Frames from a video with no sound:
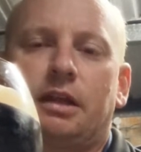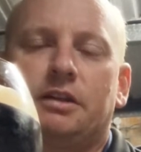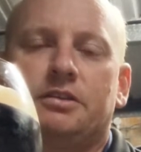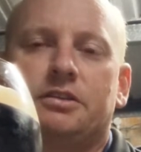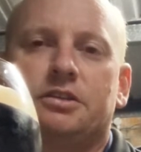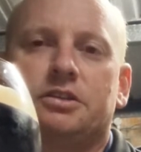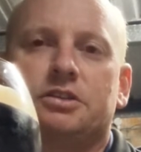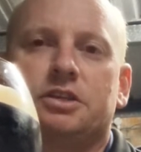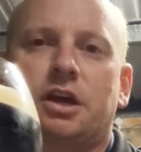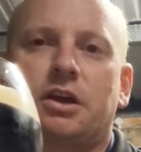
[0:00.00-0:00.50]

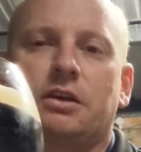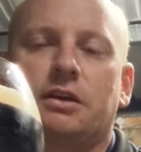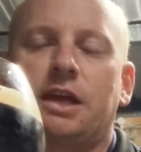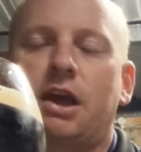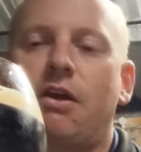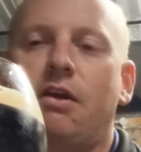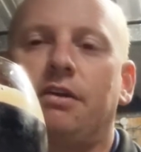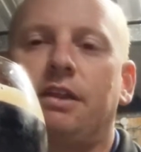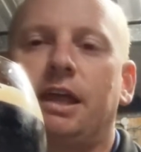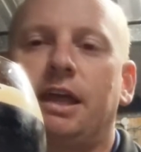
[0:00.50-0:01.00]
just don't
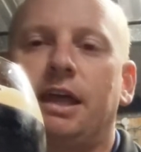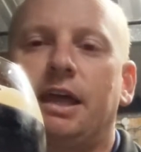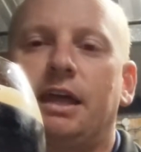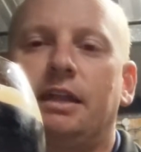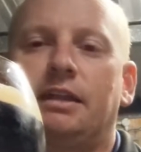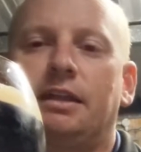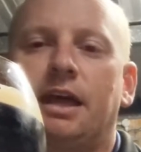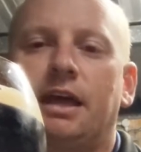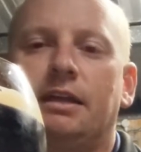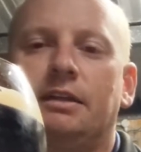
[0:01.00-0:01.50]
carry the
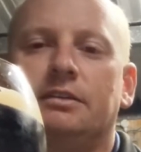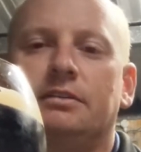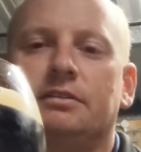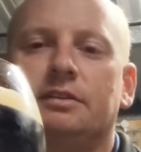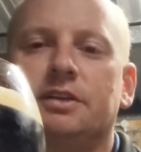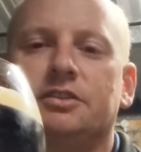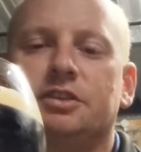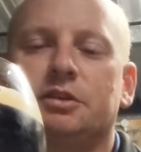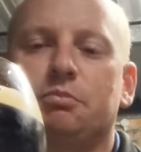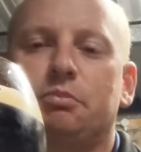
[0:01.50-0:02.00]
head, they
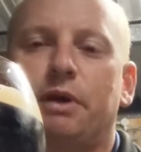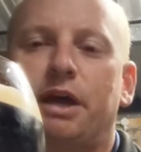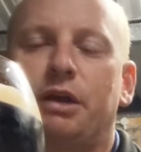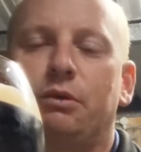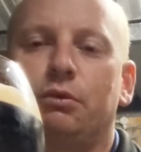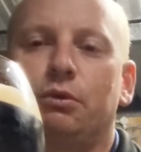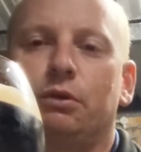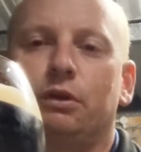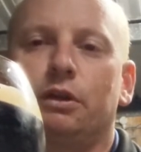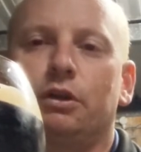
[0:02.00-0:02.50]
dissipate
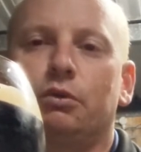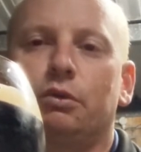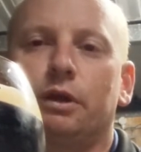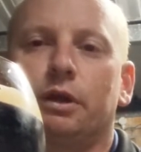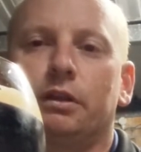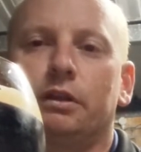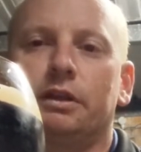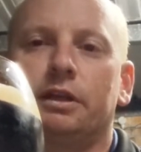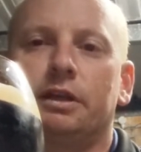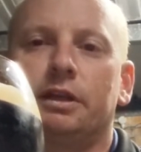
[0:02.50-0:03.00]
really
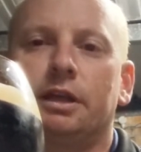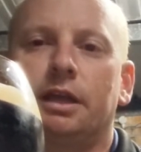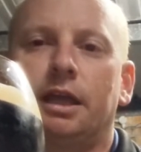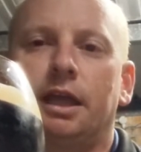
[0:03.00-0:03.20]
quickly,